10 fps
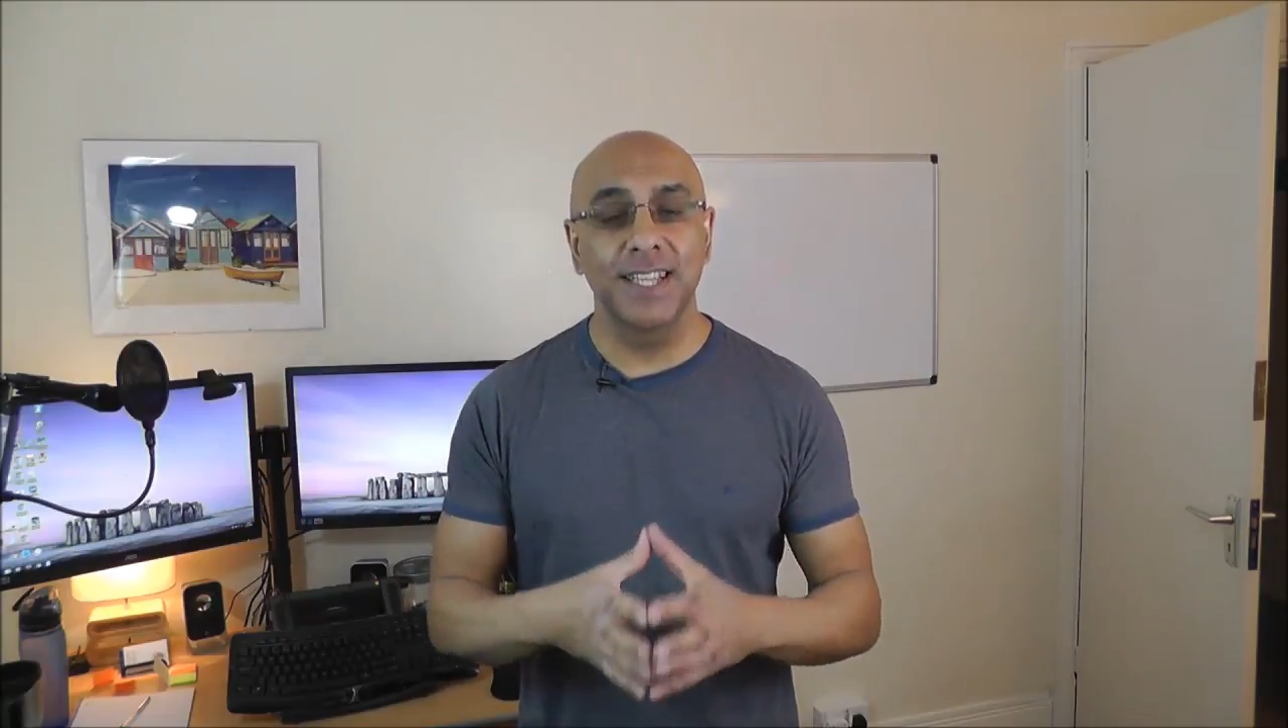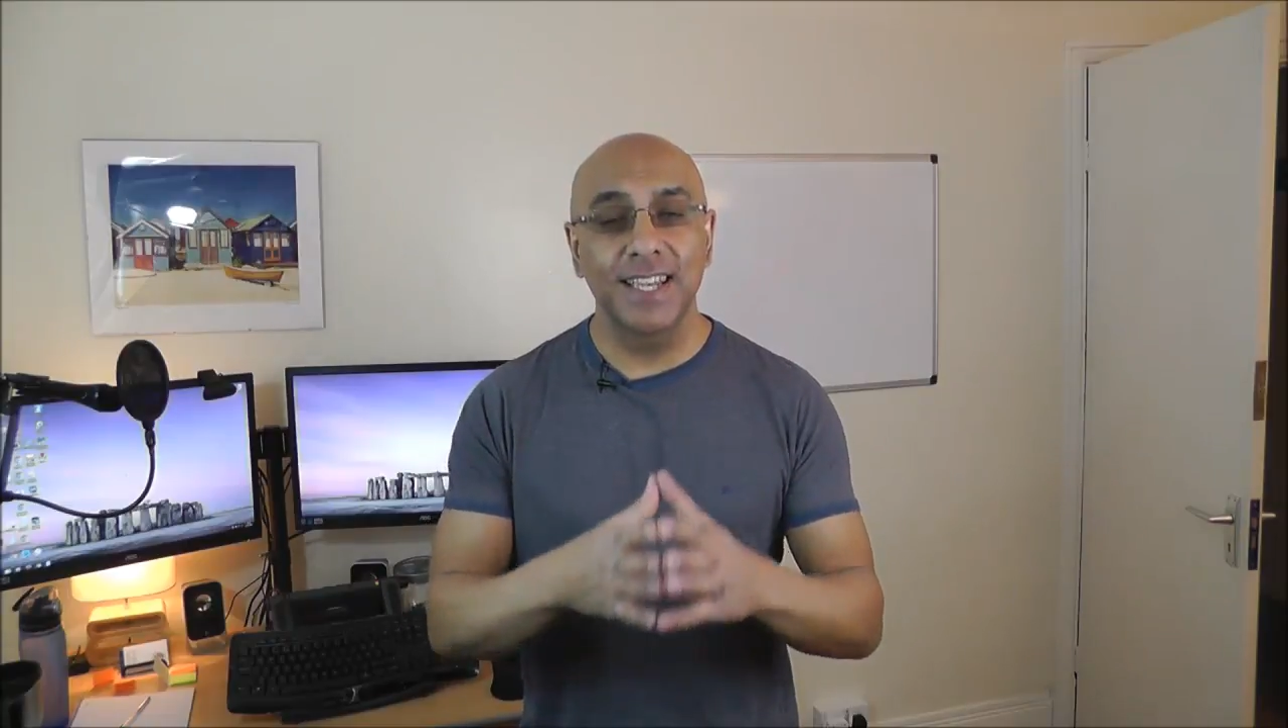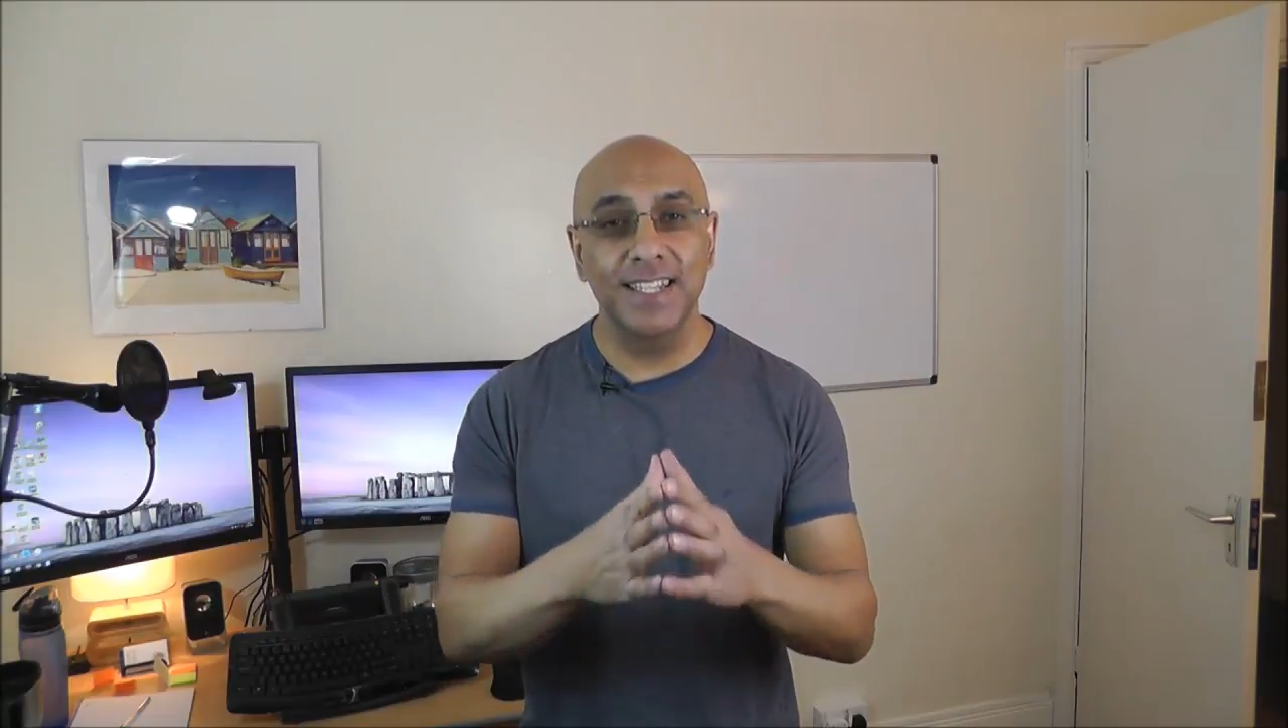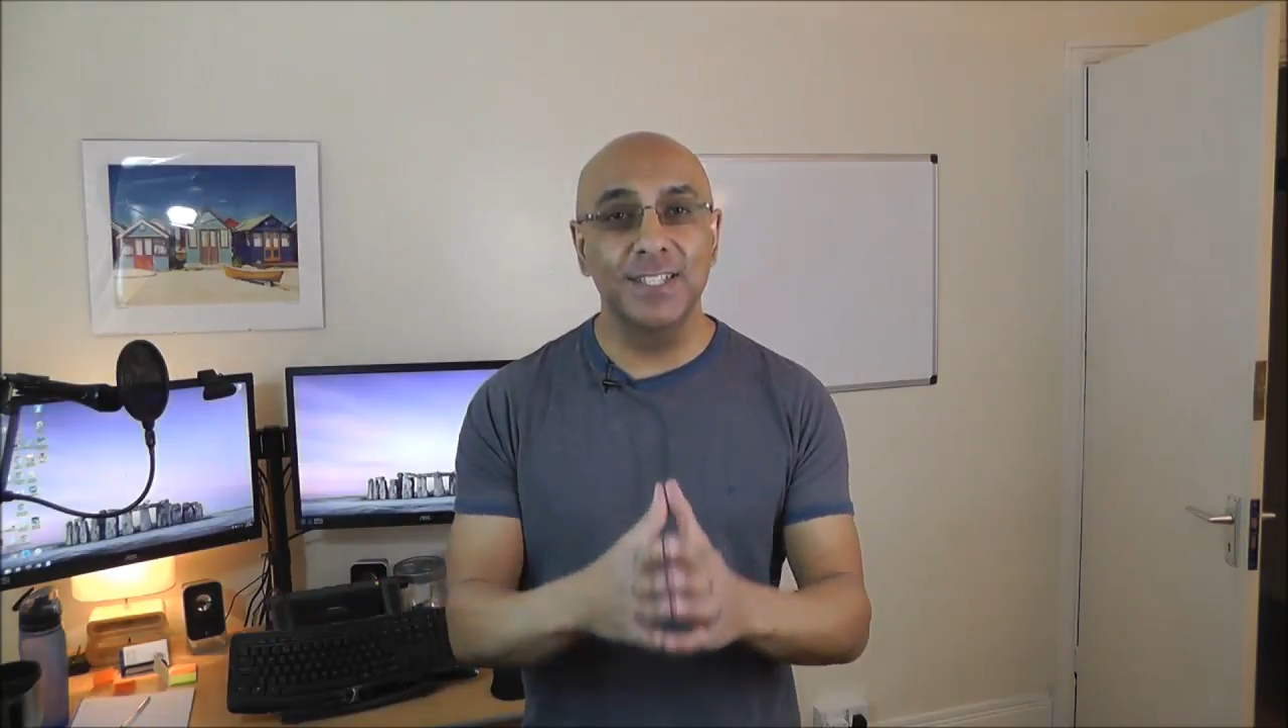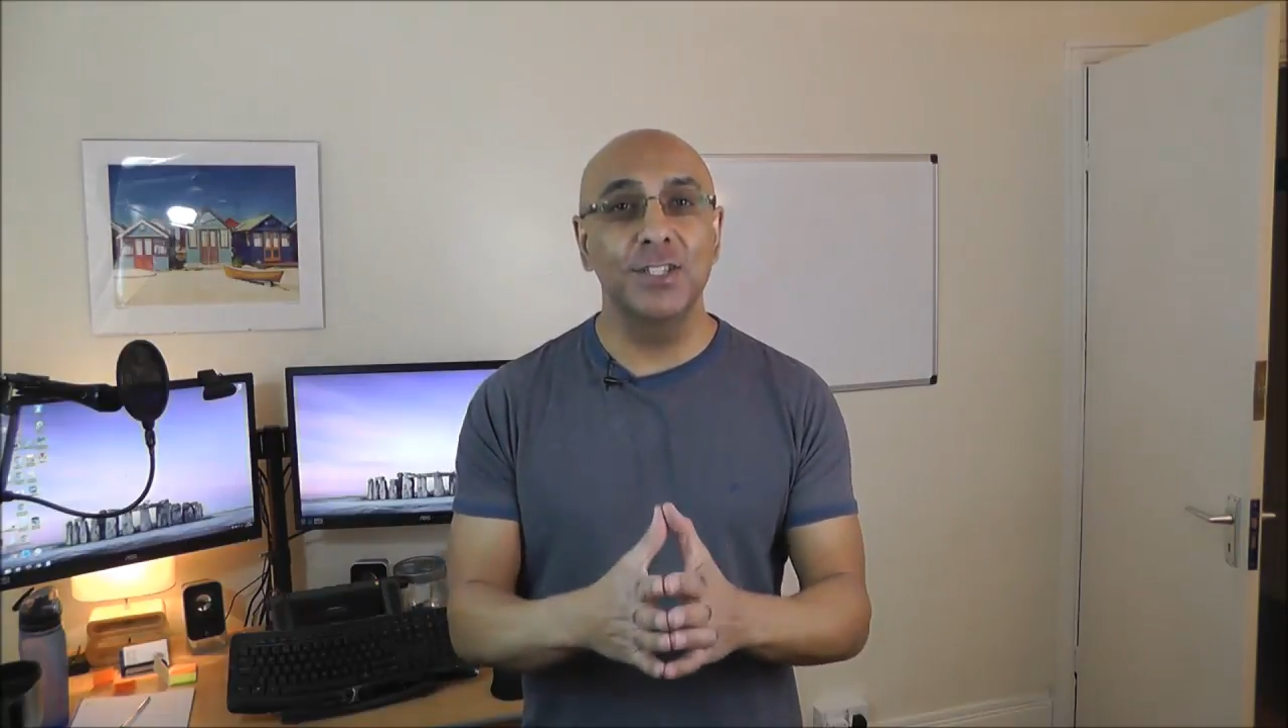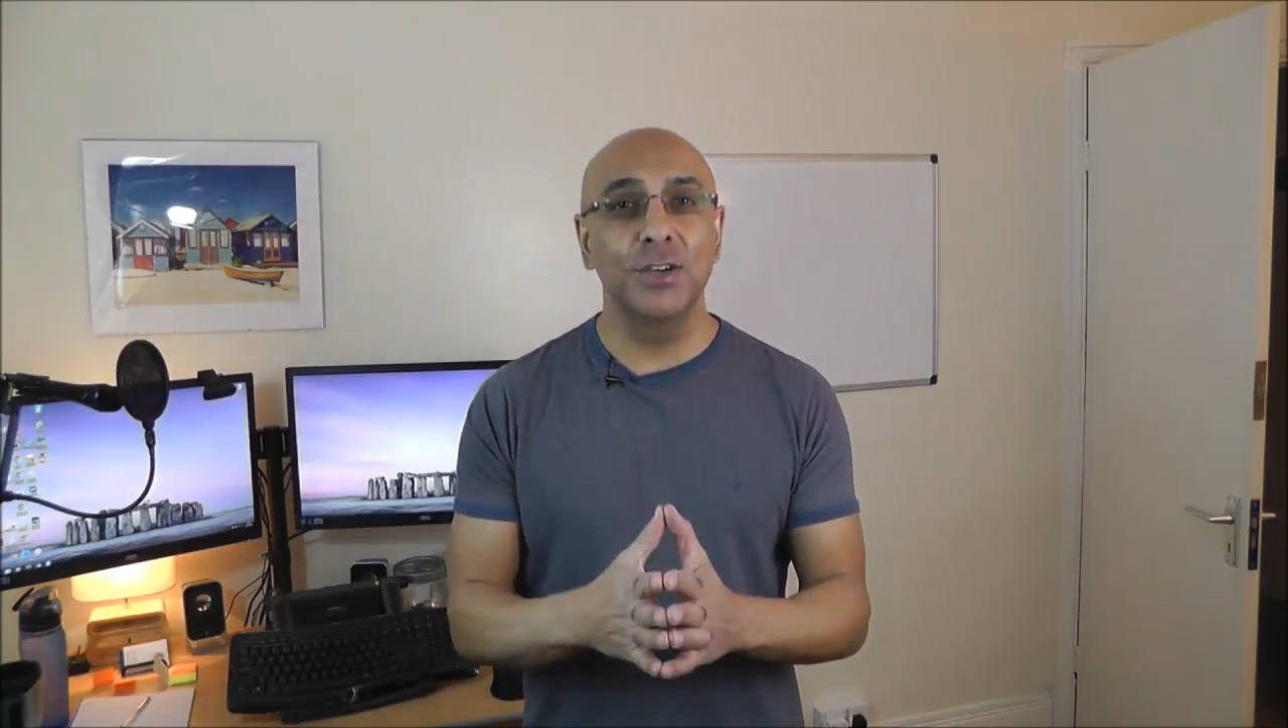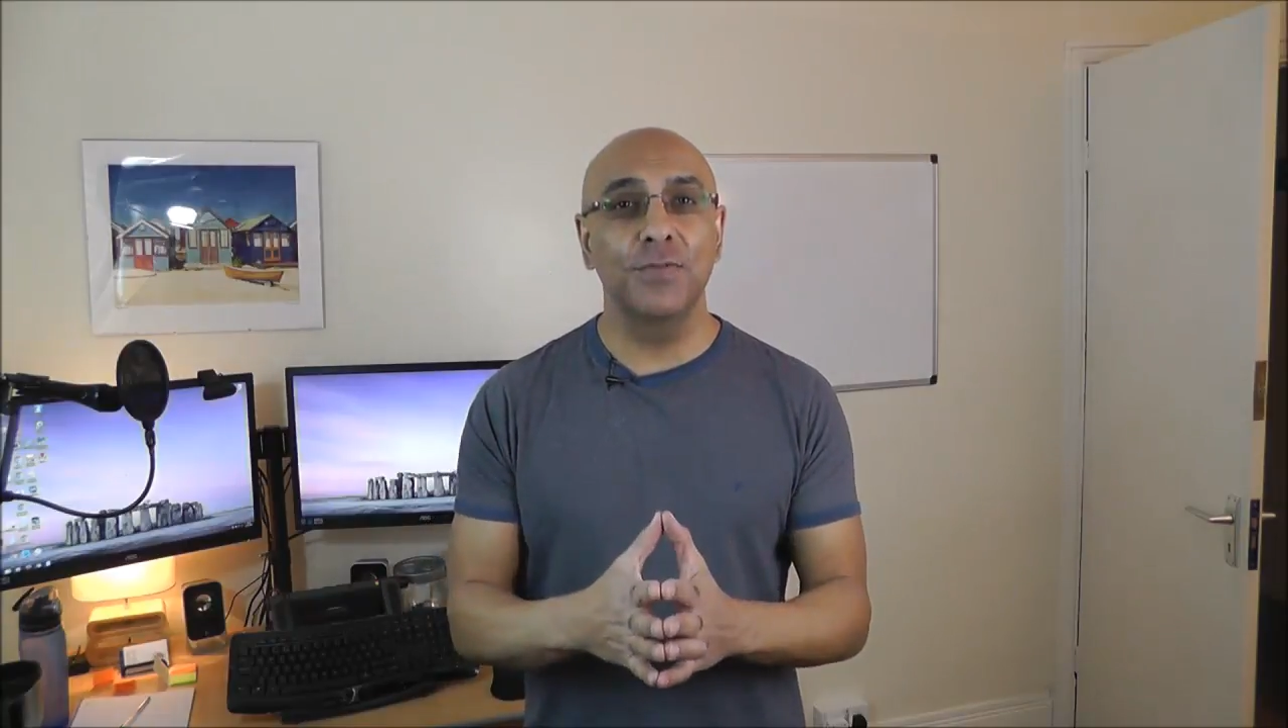to listen to your